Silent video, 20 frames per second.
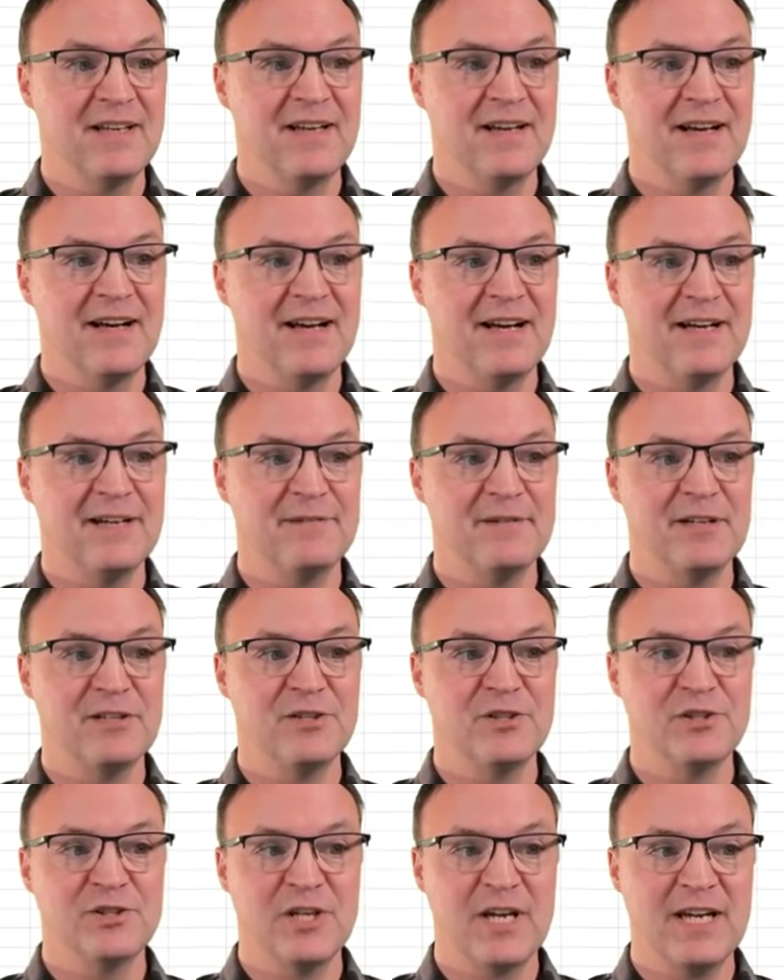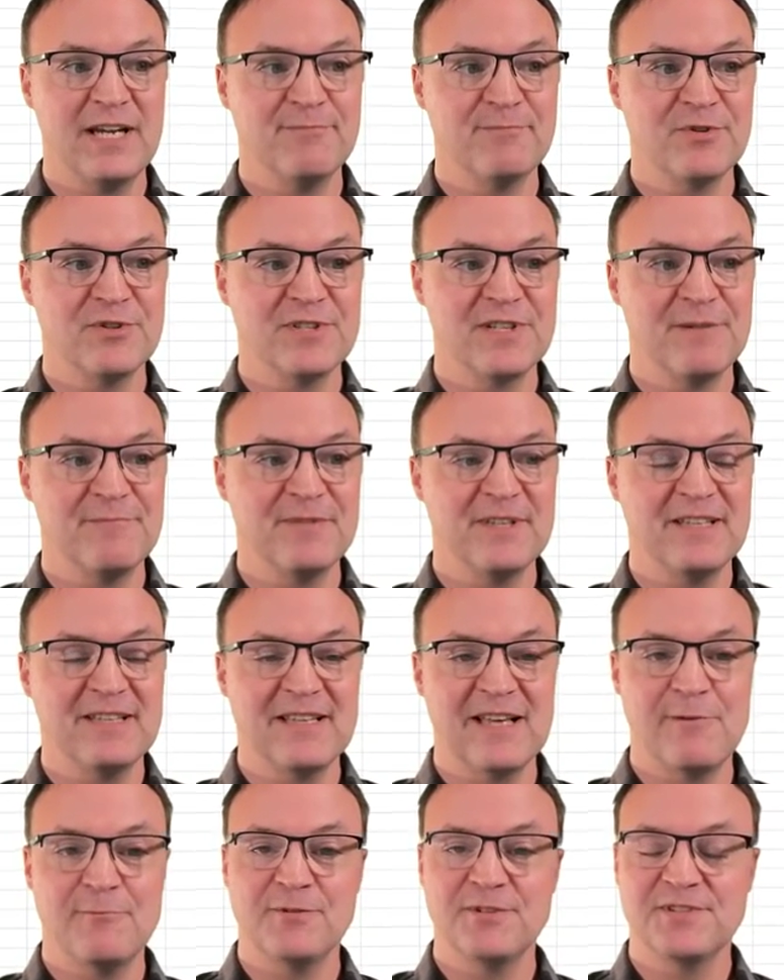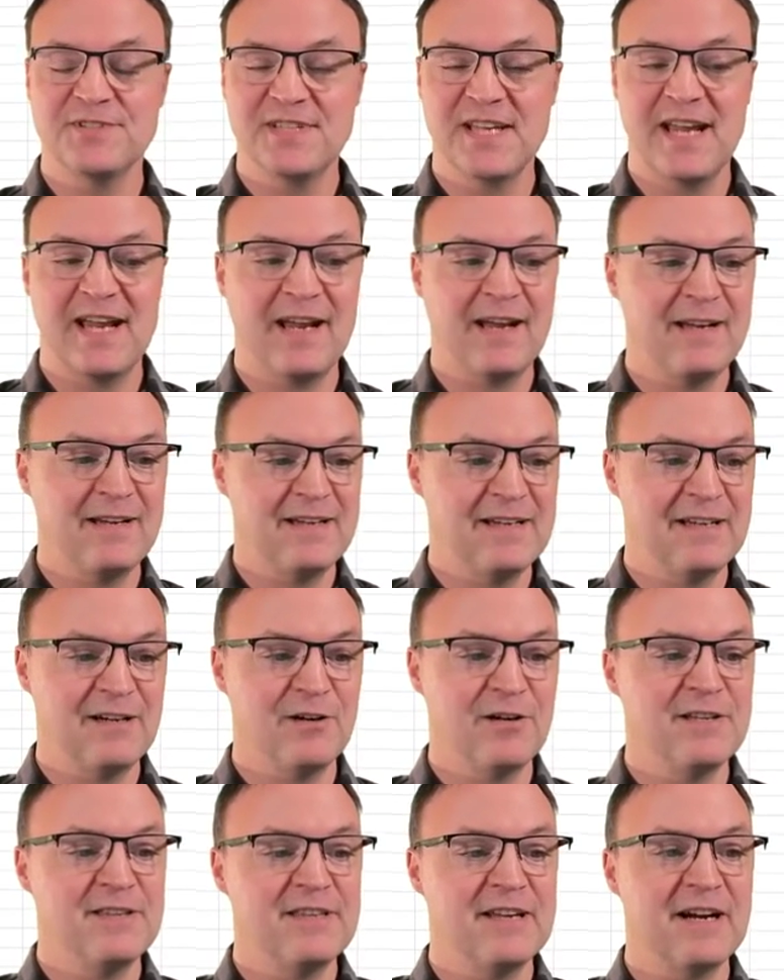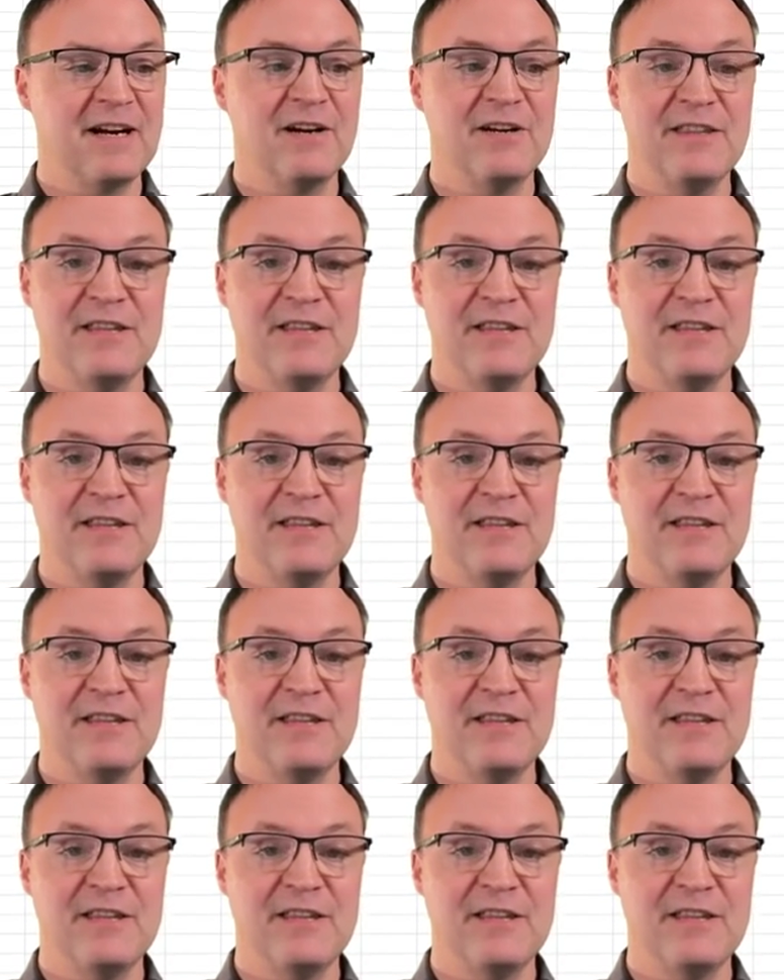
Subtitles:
a shape or something that will say it on there,